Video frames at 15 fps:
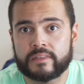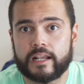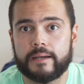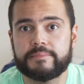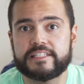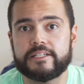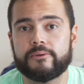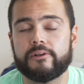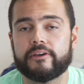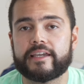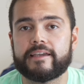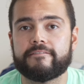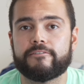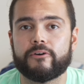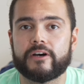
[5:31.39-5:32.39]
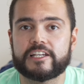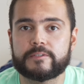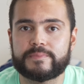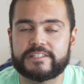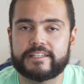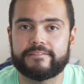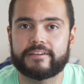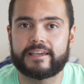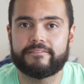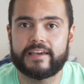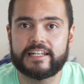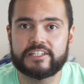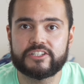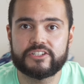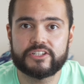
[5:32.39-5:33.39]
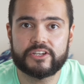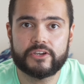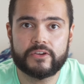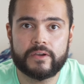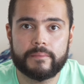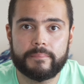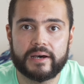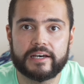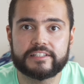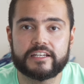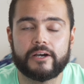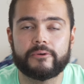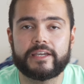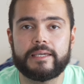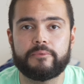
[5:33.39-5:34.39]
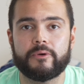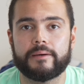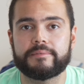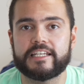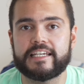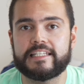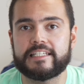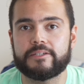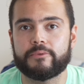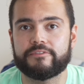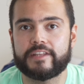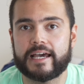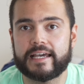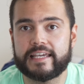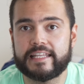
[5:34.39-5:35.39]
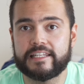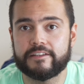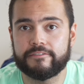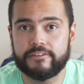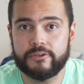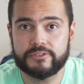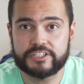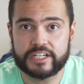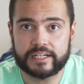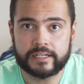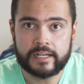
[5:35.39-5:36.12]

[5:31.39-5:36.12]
I'm still looking for a specific event to do, but I'll keep you updated with that in the future.